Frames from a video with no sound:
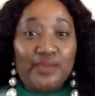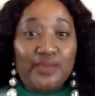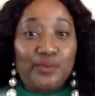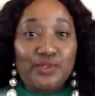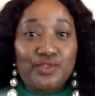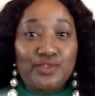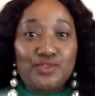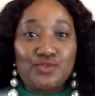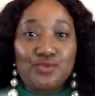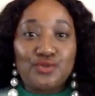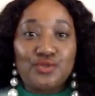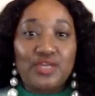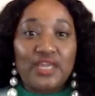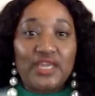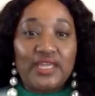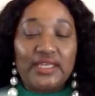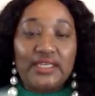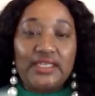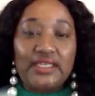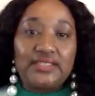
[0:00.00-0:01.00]
We do
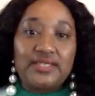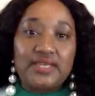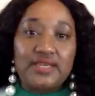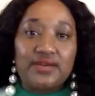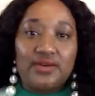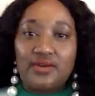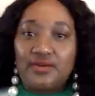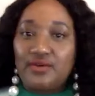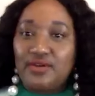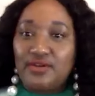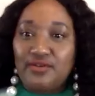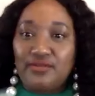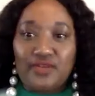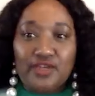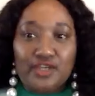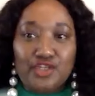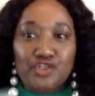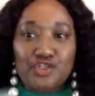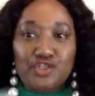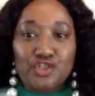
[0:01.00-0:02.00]
any interior
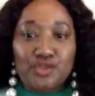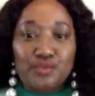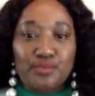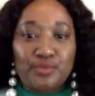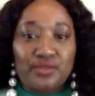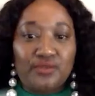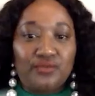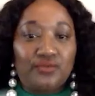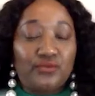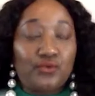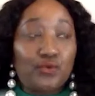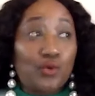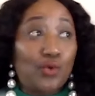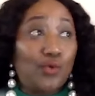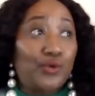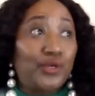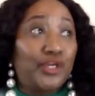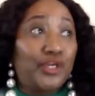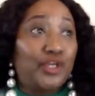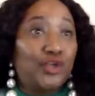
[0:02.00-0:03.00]
renovation, be it
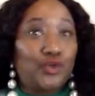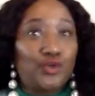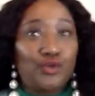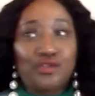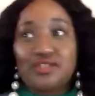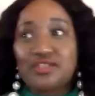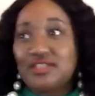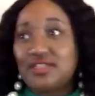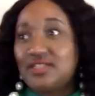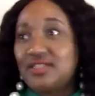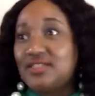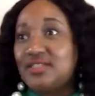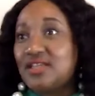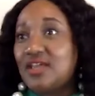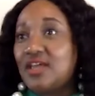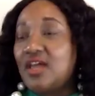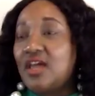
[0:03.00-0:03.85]
flooring, curtains.